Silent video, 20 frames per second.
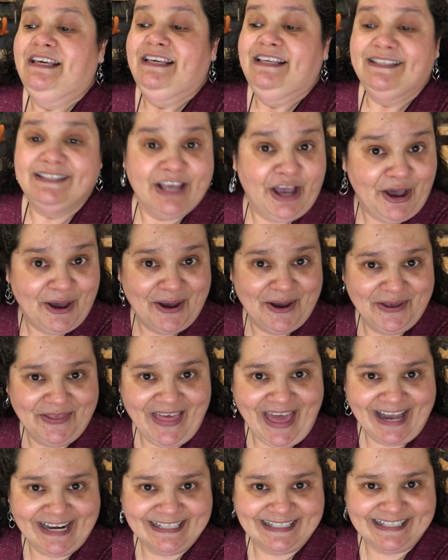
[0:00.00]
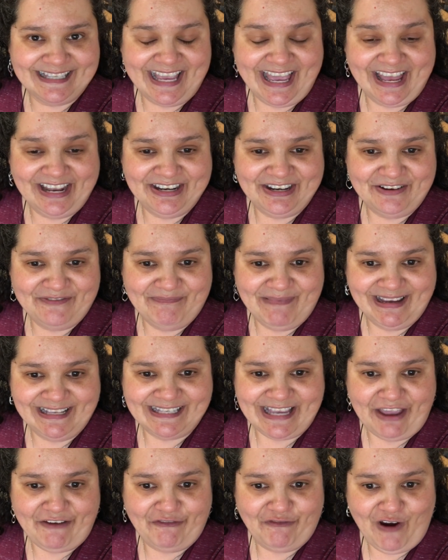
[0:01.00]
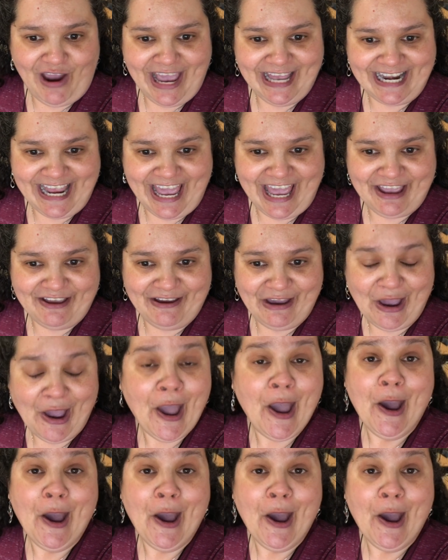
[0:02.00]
So that is the end of my day, Friday.